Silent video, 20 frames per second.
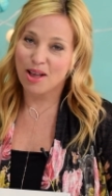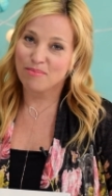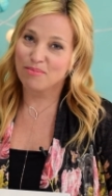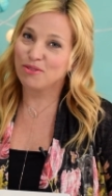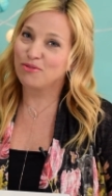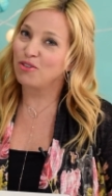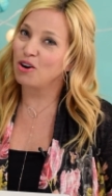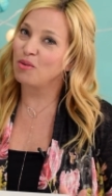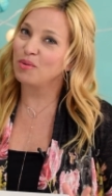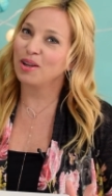
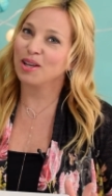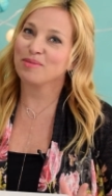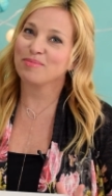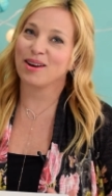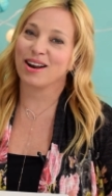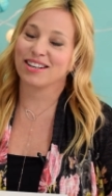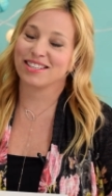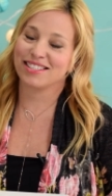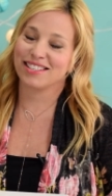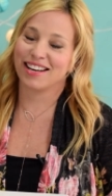before we
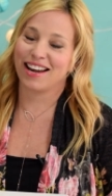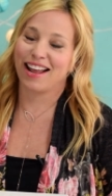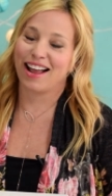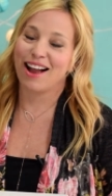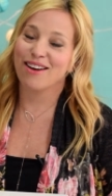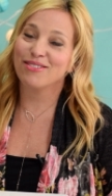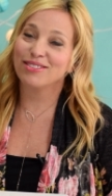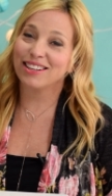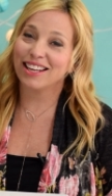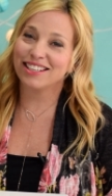unbox today,
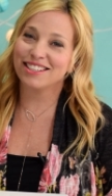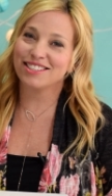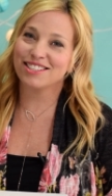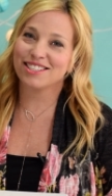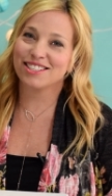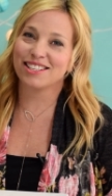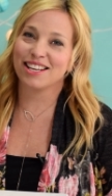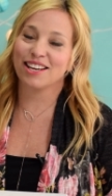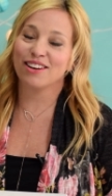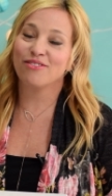I would like to
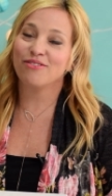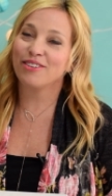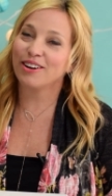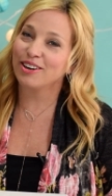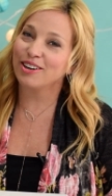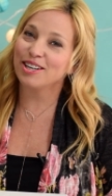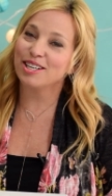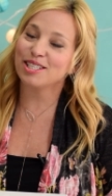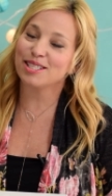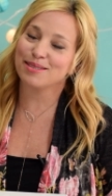just say a
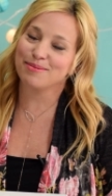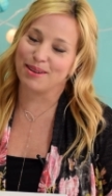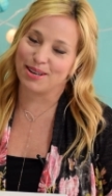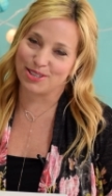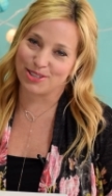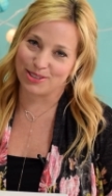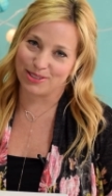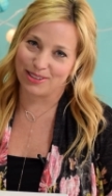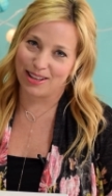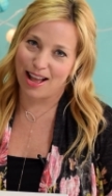very
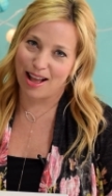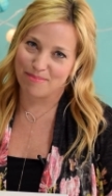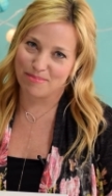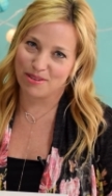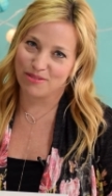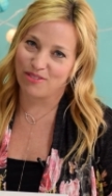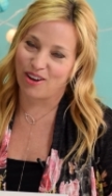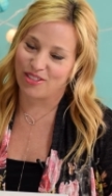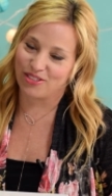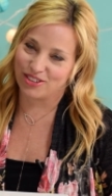special
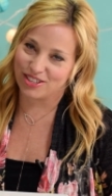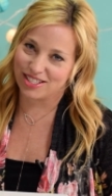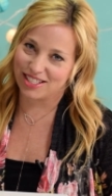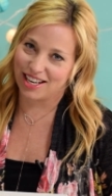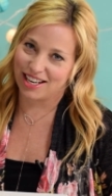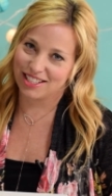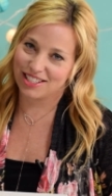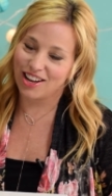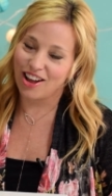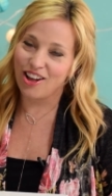happy Father's
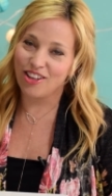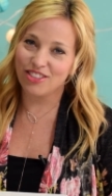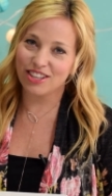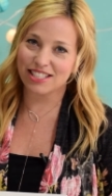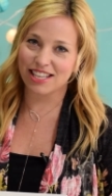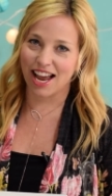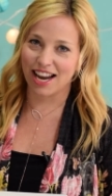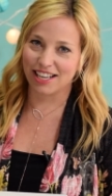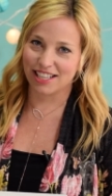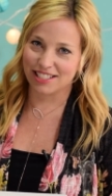Day to all the
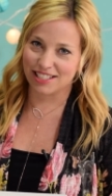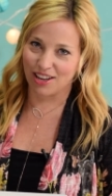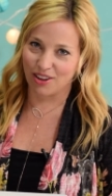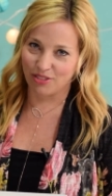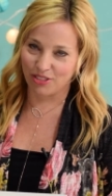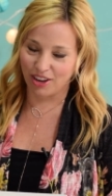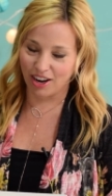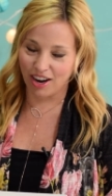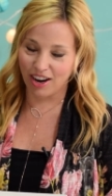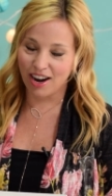daddies
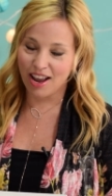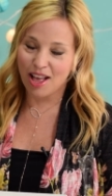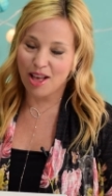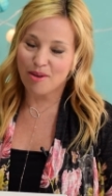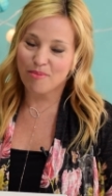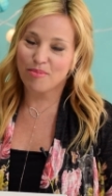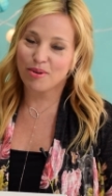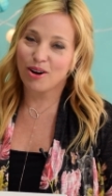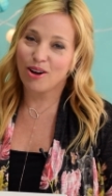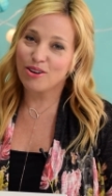out there,
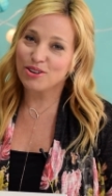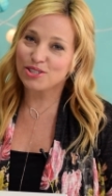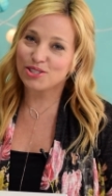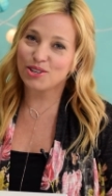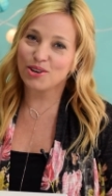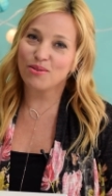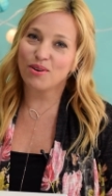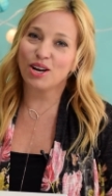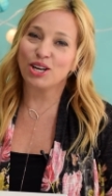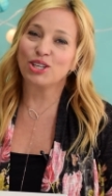but
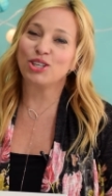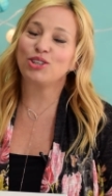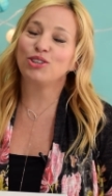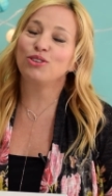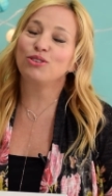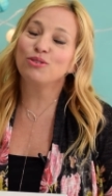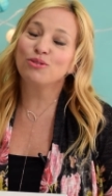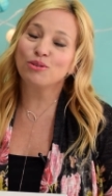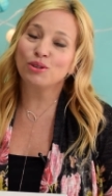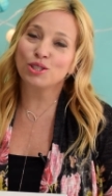also a
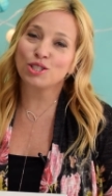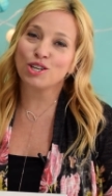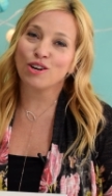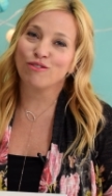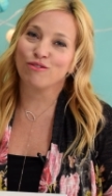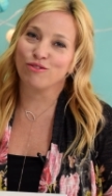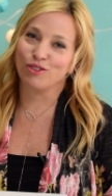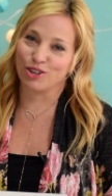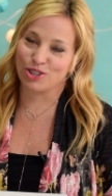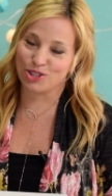huge
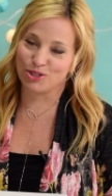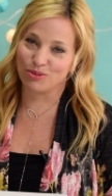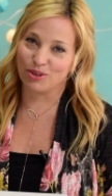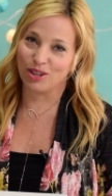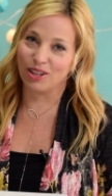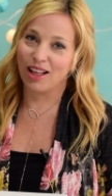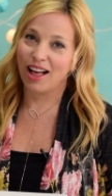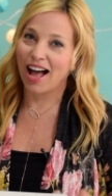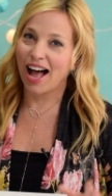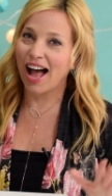
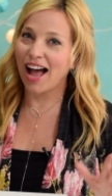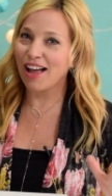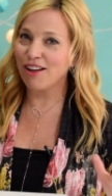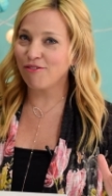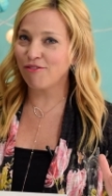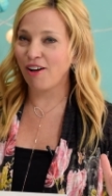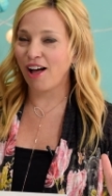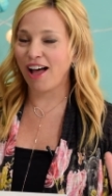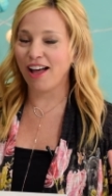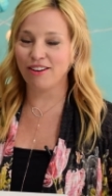virtual high
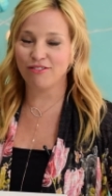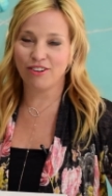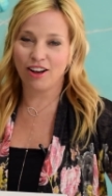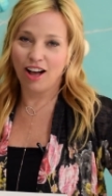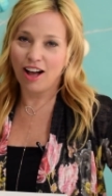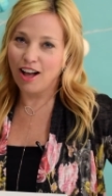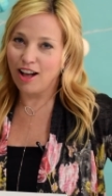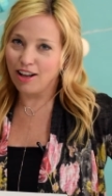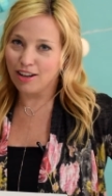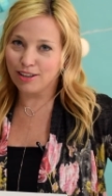five,
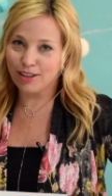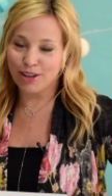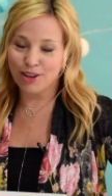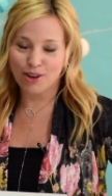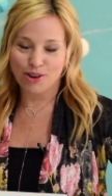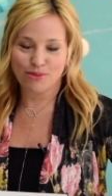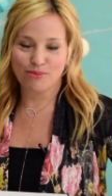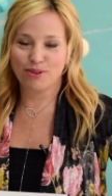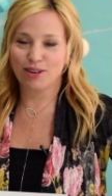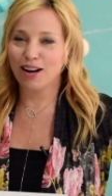hug,
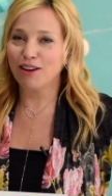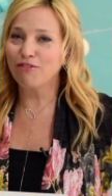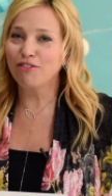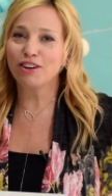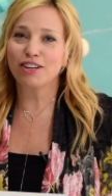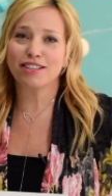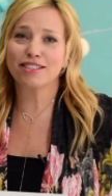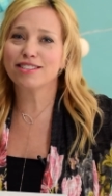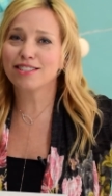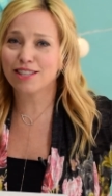whatever
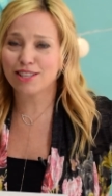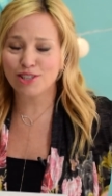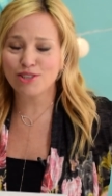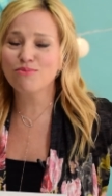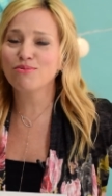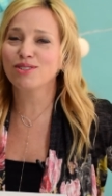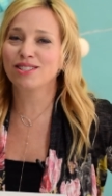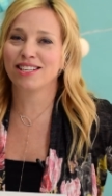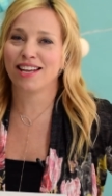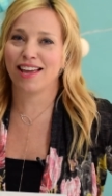it is that you
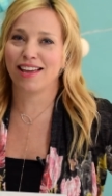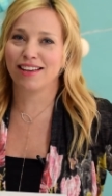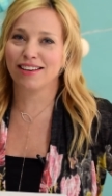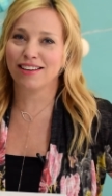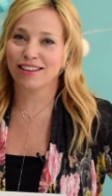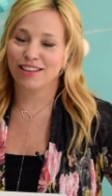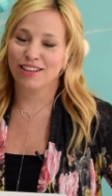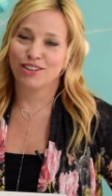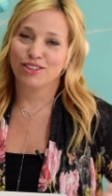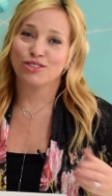will
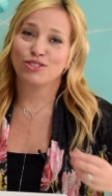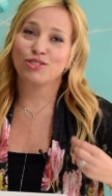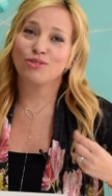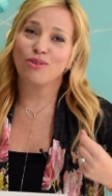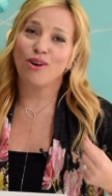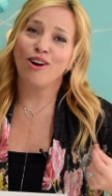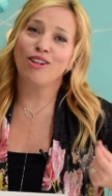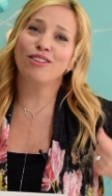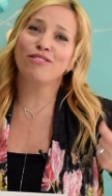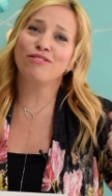take
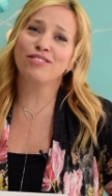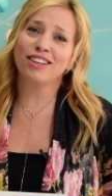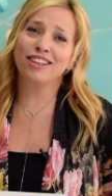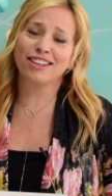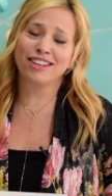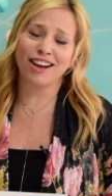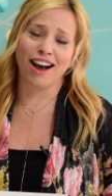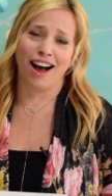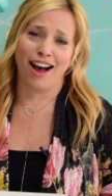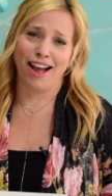to all of
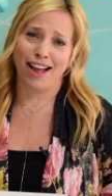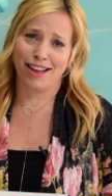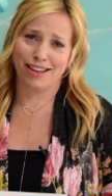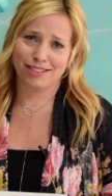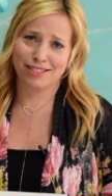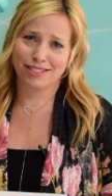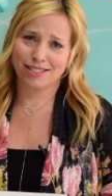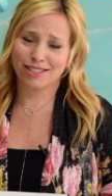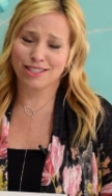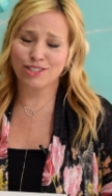the
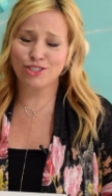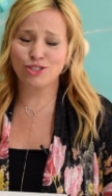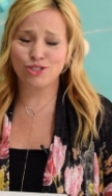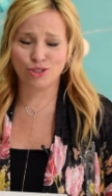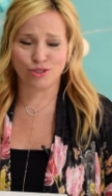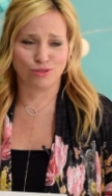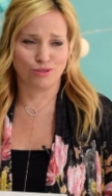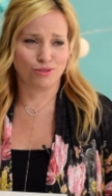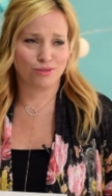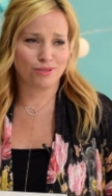guys, the
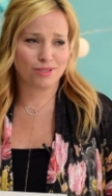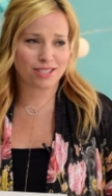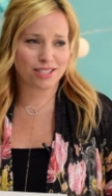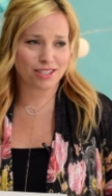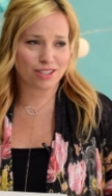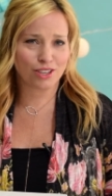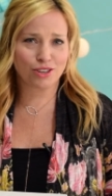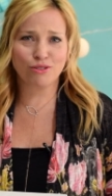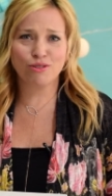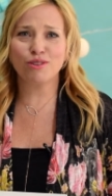dudes,
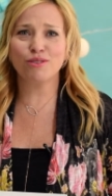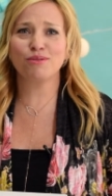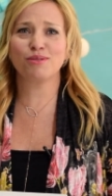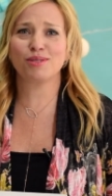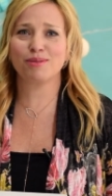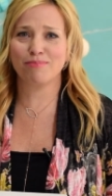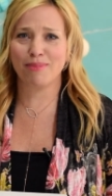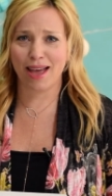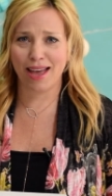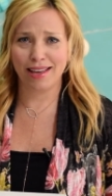the
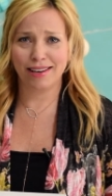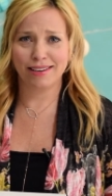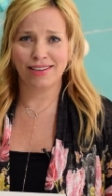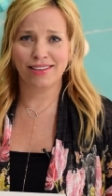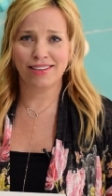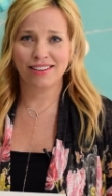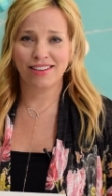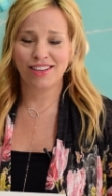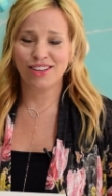cruise men,